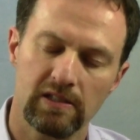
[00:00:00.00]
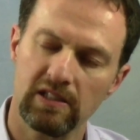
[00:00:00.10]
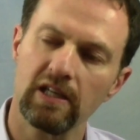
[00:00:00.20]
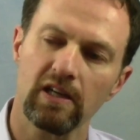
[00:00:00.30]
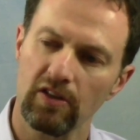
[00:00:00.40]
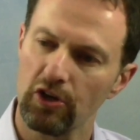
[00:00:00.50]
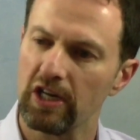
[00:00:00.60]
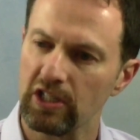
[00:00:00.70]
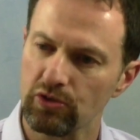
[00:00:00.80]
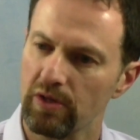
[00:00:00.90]
sick and they're
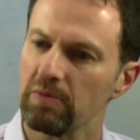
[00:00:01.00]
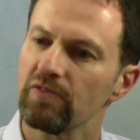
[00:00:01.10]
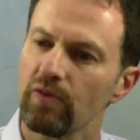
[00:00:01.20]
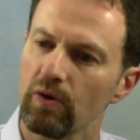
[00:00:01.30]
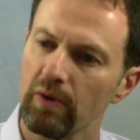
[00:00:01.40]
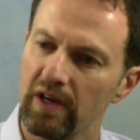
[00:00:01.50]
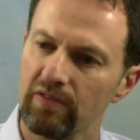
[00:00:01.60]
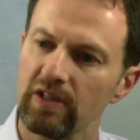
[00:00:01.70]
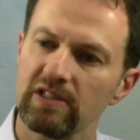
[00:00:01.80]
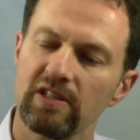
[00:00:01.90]
getting treatment for
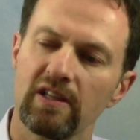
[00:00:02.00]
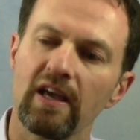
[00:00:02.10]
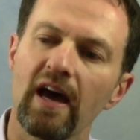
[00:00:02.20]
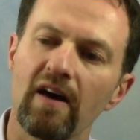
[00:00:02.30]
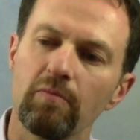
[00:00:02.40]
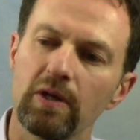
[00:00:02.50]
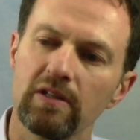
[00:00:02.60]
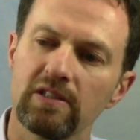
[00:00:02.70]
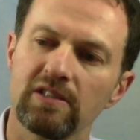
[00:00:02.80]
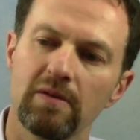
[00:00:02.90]
whatever it is that they have, but
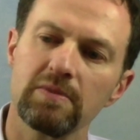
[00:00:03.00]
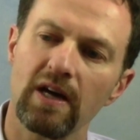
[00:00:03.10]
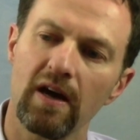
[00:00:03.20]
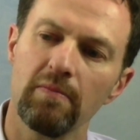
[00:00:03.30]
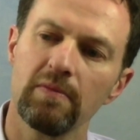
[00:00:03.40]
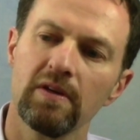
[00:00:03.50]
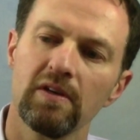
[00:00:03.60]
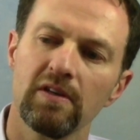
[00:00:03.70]
at the same time,